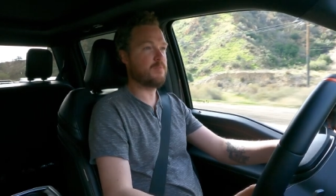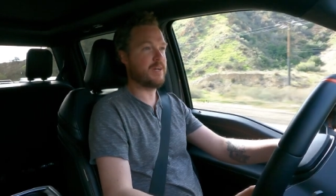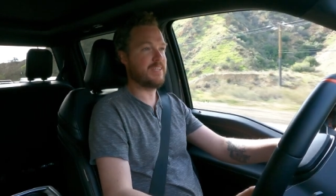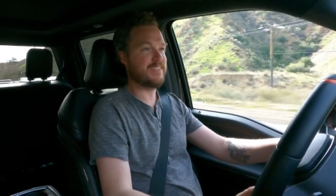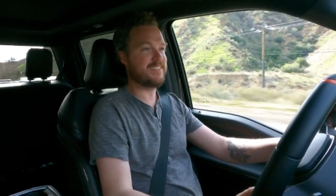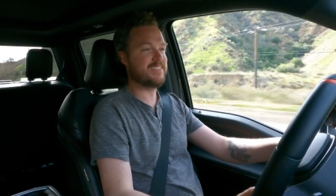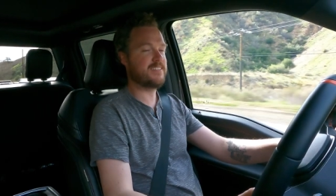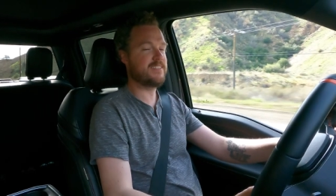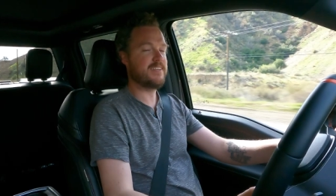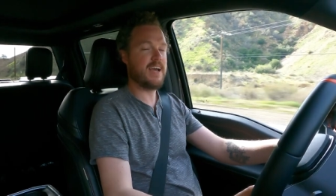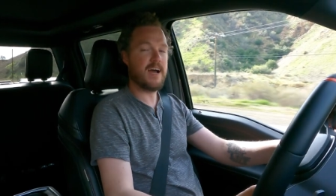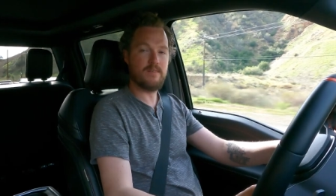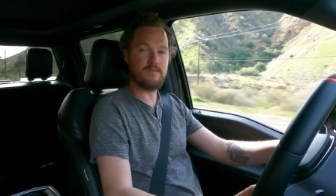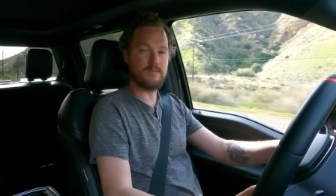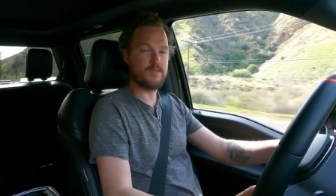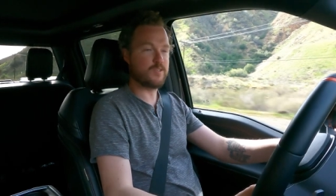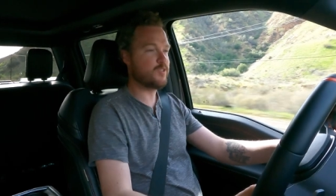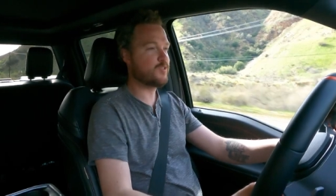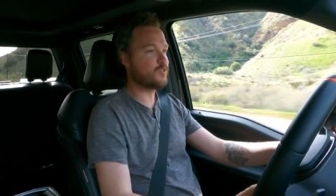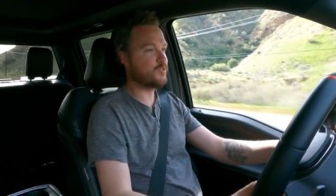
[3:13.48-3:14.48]
but it
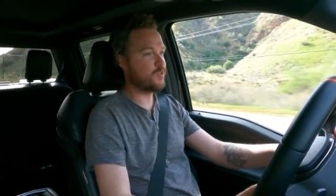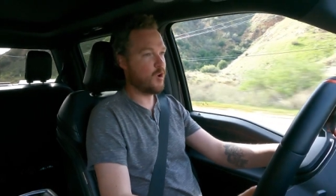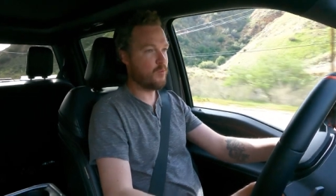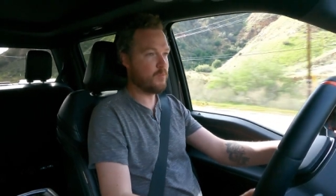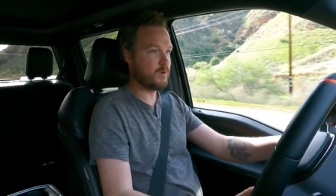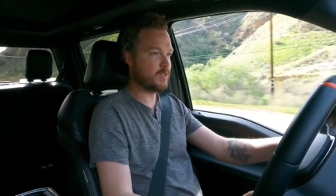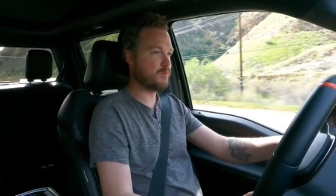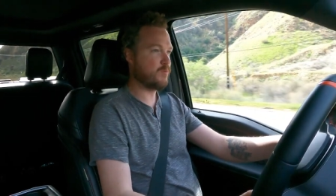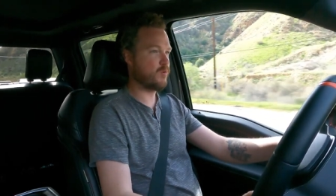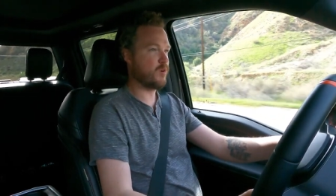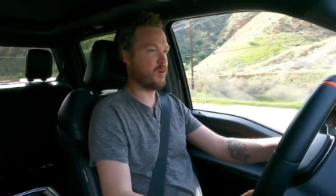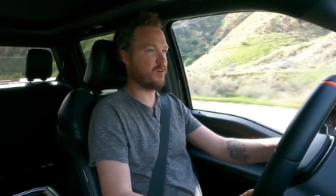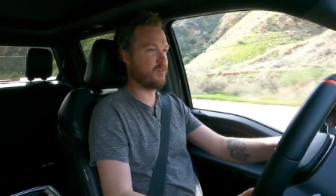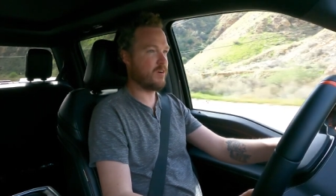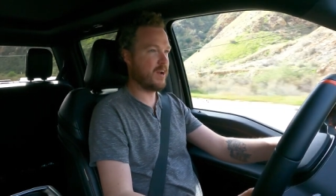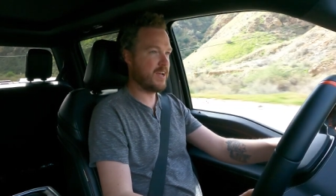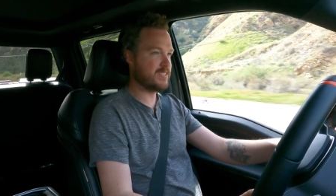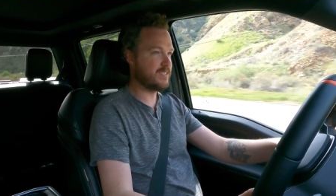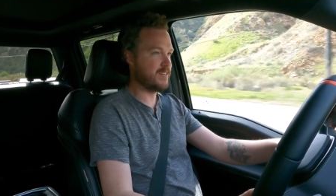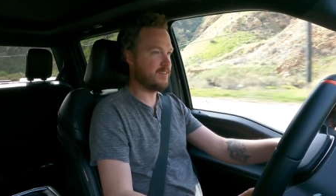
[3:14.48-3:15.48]
sounds so much more
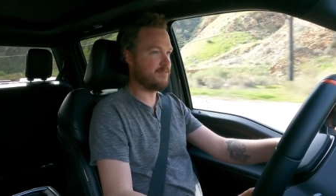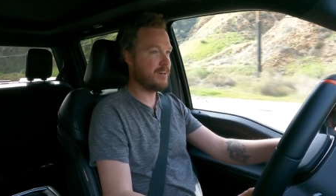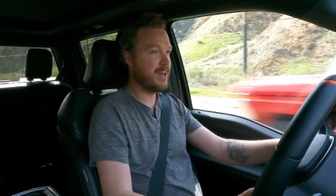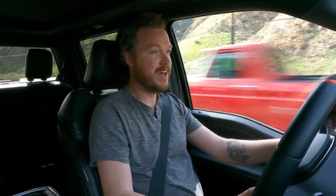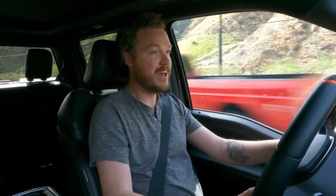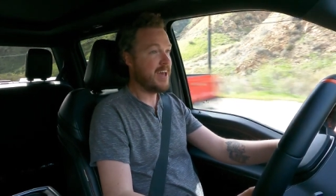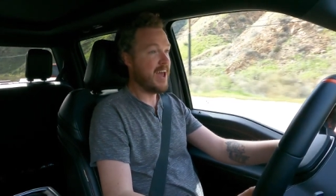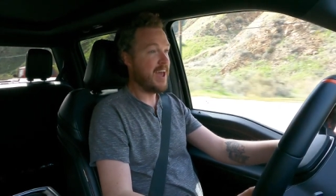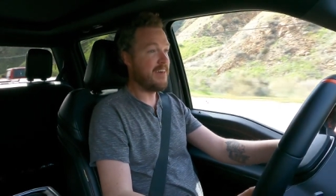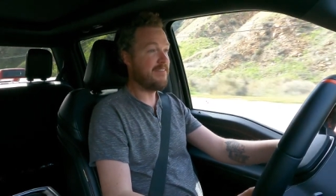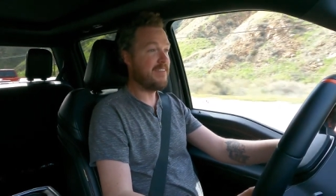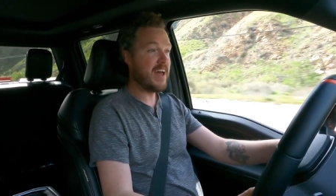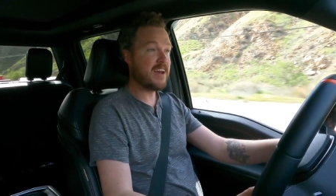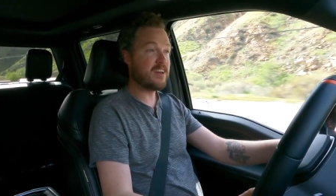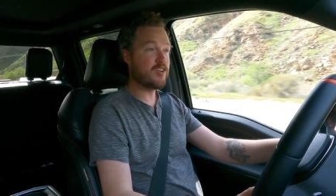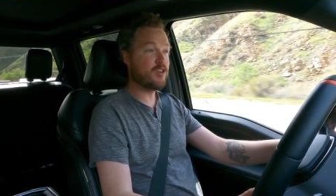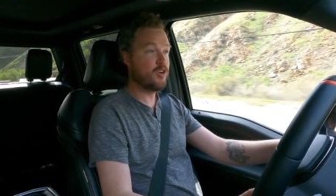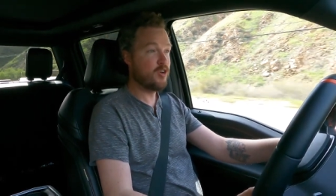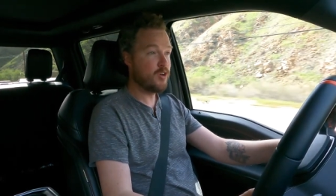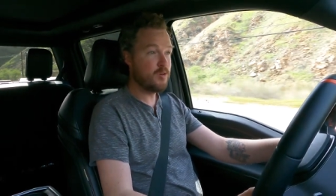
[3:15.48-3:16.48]
aggressive, and
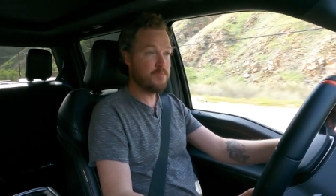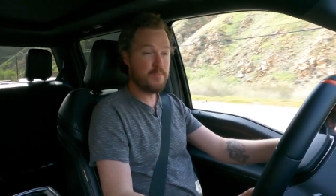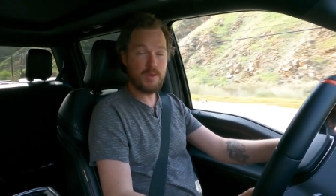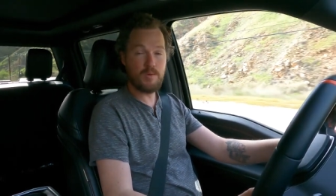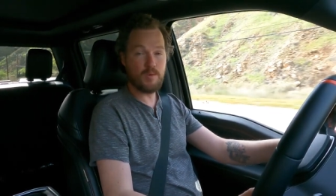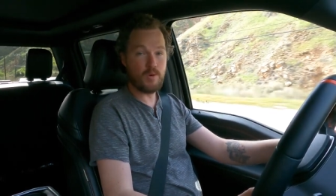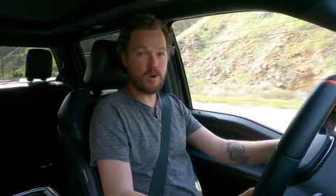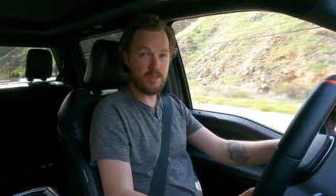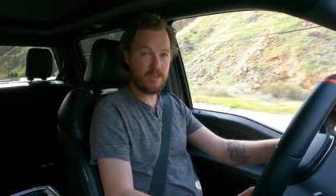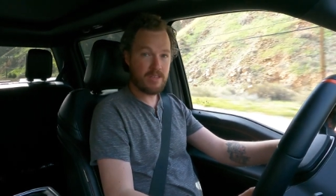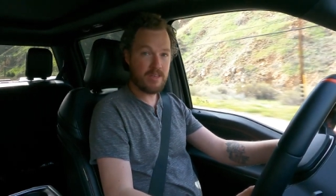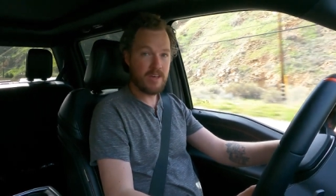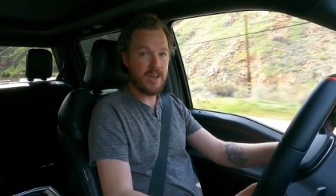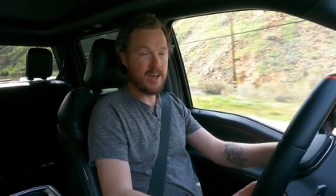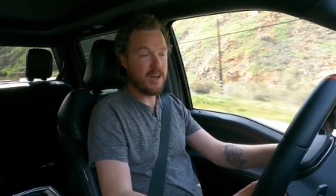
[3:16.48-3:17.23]
that could be worth